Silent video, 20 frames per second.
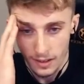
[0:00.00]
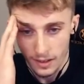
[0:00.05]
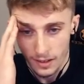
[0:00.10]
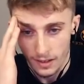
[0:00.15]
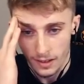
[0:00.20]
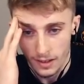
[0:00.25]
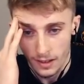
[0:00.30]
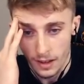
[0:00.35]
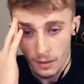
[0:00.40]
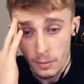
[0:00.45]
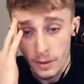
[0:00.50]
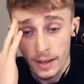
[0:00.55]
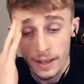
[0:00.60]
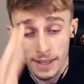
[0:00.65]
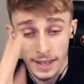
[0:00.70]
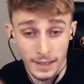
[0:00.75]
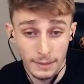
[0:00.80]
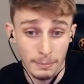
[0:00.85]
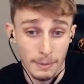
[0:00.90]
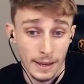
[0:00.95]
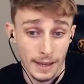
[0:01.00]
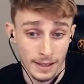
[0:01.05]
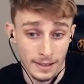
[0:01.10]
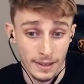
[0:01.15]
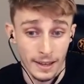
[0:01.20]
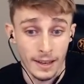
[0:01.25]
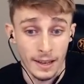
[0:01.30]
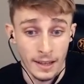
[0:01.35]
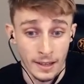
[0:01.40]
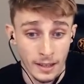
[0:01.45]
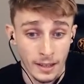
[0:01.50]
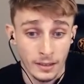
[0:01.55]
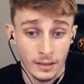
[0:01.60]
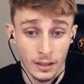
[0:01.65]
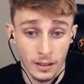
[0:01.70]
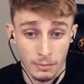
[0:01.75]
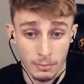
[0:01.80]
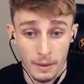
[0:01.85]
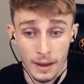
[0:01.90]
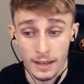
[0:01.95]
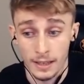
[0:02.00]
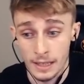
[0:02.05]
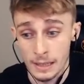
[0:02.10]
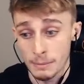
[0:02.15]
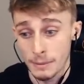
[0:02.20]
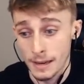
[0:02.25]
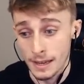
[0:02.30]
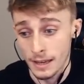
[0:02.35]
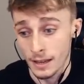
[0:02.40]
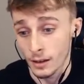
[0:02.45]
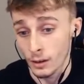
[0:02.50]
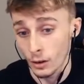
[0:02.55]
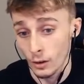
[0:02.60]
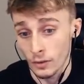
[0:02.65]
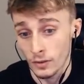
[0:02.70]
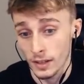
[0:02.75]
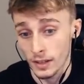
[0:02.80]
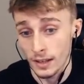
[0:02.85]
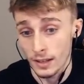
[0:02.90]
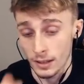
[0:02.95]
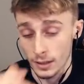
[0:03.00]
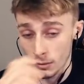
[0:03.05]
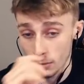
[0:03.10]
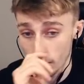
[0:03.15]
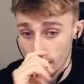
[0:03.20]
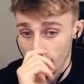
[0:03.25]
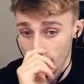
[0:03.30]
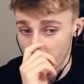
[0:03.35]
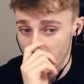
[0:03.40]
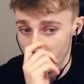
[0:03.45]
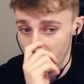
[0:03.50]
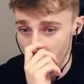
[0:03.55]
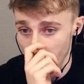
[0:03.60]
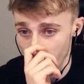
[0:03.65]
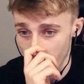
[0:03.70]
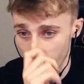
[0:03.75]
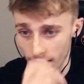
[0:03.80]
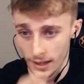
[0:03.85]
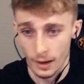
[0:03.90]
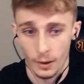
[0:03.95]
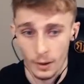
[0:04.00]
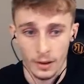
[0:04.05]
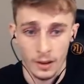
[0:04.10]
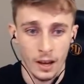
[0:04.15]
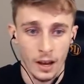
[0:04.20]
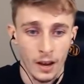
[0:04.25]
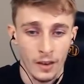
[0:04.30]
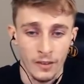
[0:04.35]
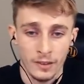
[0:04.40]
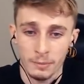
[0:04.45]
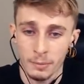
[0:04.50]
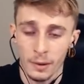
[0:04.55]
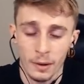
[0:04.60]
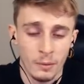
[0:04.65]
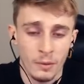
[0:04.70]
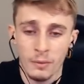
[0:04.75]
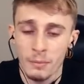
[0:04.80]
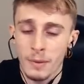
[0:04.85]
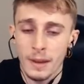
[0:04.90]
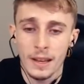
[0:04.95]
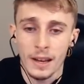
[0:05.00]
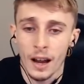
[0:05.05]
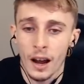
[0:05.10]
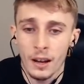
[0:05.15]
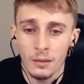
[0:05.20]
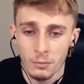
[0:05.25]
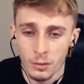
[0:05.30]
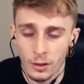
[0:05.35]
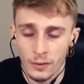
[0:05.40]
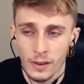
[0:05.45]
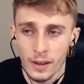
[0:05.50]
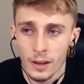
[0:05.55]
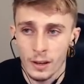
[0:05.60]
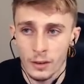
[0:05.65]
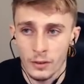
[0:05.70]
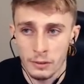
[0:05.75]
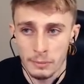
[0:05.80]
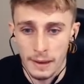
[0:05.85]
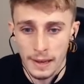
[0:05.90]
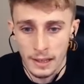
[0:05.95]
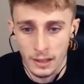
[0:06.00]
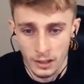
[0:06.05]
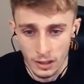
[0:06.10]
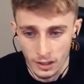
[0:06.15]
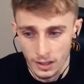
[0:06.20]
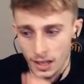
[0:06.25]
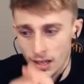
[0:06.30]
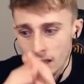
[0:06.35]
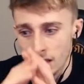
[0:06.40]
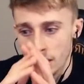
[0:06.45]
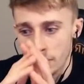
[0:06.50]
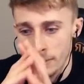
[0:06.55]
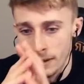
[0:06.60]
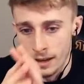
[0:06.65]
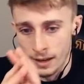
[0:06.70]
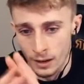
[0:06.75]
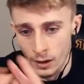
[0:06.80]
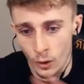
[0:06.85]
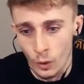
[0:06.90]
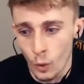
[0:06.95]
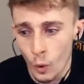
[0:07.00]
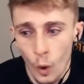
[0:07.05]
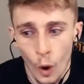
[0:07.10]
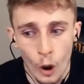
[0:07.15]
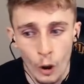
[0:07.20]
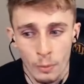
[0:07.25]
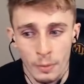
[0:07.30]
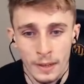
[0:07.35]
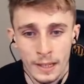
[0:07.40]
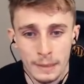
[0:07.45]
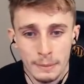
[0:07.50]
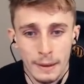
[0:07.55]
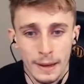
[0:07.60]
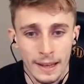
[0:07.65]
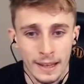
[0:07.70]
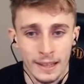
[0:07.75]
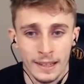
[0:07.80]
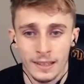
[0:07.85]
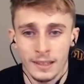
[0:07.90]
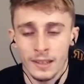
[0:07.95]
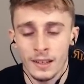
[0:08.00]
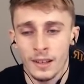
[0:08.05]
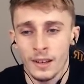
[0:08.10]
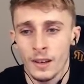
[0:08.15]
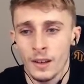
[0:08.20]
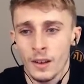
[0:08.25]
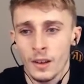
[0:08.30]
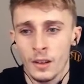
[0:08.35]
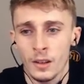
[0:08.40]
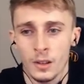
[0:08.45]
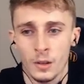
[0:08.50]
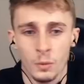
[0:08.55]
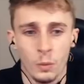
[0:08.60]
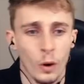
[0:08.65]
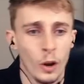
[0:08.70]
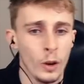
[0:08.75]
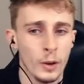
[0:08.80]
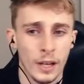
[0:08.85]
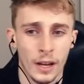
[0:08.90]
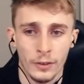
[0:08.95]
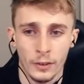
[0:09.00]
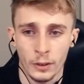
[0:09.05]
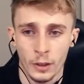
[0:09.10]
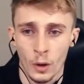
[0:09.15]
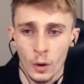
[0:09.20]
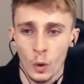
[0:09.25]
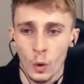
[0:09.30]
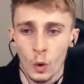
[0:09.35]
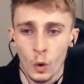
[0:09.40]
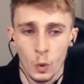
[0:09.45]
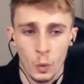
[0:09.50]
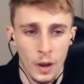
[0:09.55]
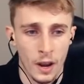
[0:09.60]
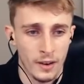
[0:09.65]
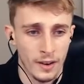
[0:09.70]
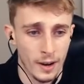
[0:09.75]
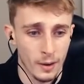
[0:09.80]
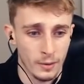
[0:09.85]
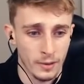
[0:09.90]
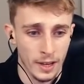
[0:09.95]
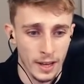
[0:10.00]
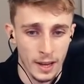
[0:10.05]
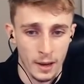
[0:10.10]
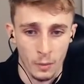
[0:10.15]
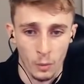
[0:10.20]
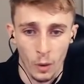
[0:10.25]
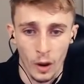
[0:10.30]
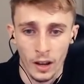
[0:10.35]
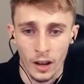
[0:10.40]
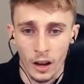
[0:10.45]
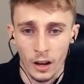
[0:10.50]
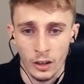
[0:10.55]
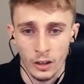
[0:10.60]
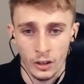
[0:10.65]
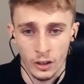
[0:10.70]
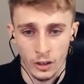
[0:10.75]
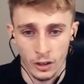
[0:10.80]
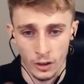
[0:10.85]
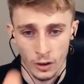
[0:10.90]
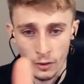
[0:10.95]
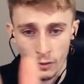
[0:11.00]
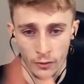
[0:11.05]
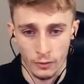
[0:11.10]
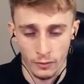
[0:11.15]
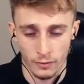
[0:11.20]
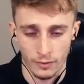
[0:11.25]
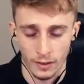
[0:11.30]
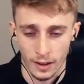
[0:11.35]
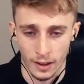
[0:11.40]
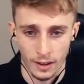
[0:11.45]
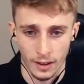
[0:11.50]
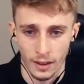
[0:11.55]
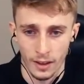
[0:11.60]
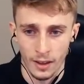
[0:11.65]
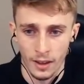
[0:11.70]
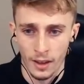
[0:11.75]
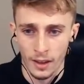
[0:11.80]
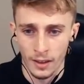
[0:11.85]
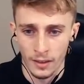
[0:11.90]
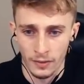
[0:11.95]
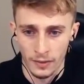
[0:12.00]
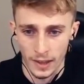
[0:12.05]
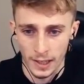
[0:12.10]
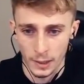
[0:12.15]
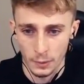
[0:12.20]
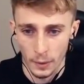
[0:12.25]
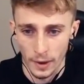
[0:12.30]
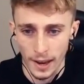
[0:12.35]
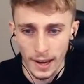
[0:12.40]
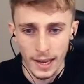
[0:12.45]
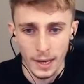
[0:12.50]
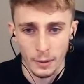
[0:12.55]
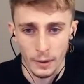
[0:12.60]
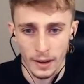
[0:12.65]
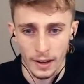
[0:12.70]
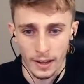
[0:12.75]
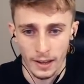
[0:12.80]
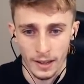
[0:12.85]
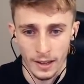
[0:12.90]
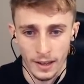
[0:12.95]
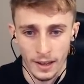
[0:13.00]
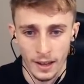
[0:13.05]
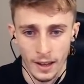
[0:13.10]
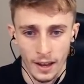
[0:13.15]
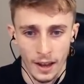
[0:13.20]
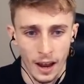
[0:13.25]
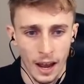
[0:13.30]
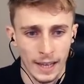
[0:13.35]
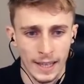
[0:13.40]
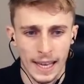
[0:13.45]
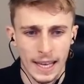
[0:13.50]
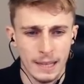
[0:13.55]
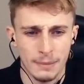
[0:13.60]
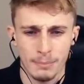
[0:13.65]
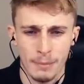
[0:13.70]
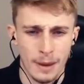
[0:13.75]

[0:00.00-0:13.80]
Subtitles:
I mean, this makes sense. This doesn't actually make a lot of sense, to be honest, like, curves. But with me, like, I'm just thinking of space just literally being an all-open space. So why would you have to go all the way around here? Why can't you just go, like, this way anyway? I guess maybe